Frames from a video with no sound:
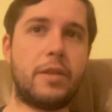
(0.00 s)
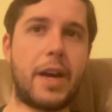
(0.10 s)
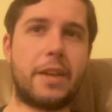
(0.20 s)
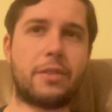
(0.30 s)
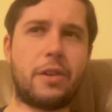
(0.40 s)

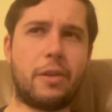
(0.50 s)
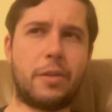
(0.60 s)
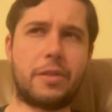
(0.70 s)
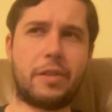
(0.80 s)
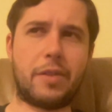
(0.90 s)
Asgard
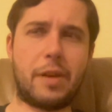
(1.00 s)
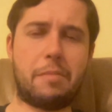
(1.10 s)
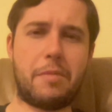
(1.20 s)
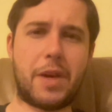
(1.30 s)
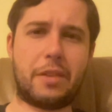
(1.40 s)
always gives that
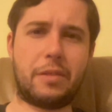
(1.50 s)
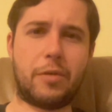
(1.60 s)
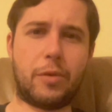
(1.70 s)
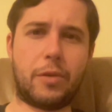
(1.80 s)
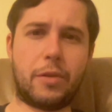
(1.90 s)
mix of
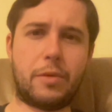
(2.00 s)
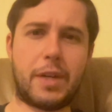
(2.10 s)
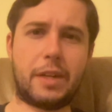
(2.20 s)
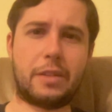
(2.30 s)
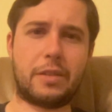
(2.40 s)
Lord of the
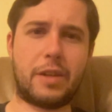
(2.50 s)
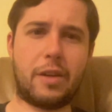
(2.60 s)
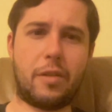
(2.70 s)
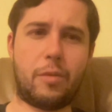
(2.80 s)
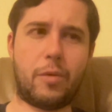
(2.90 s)
Rings
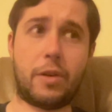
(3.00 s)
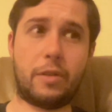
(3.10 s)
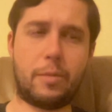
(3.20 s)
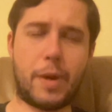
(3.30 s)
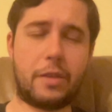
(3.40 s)
and we're in
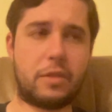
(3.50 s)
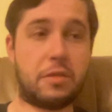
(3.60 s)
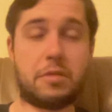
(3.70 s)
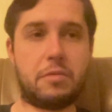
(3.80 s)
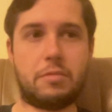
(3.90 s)

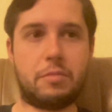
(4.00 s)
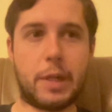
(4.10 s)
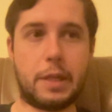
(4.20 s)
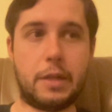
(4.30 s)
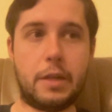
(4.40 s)
space. But